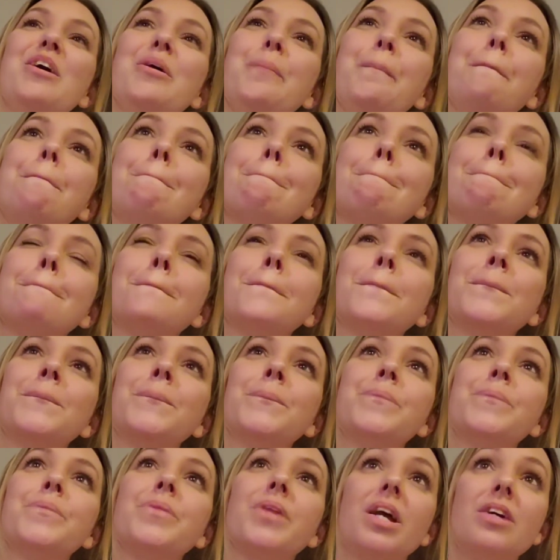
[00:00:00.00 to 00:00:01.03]
um,
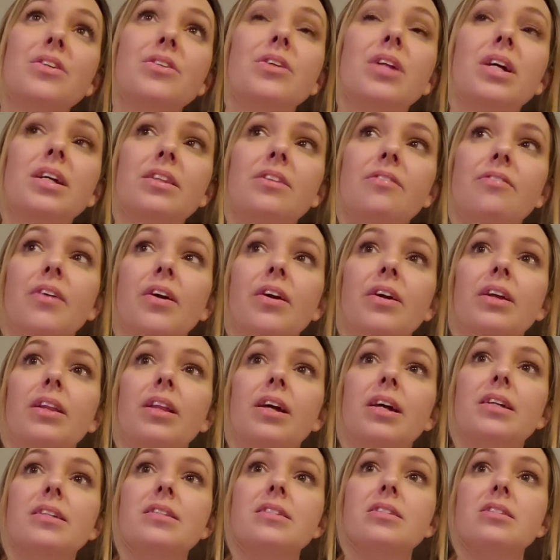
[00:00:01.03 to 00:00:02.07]
I do like the
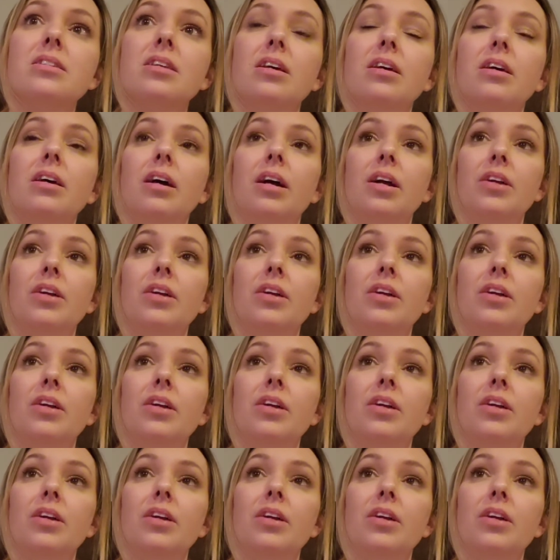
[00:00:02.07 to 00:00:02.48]
fairy lights.